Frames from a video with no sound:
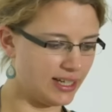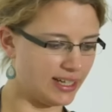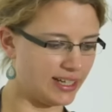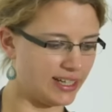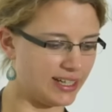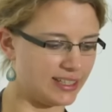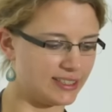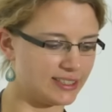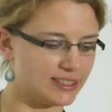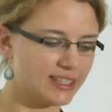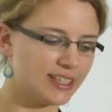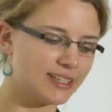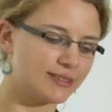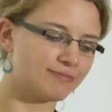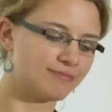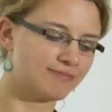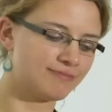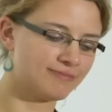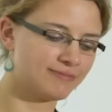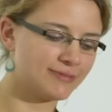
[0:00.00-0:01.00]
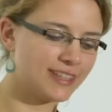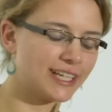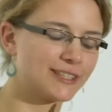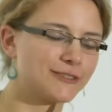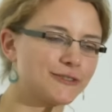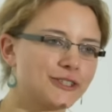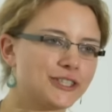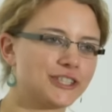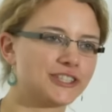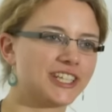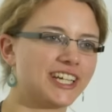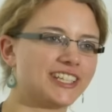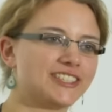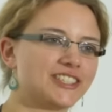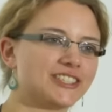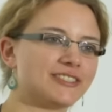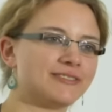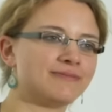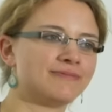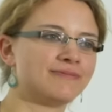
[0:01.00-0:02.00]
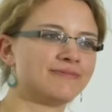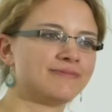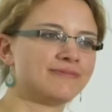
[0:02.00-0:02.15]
And yeah, thanks for your attention.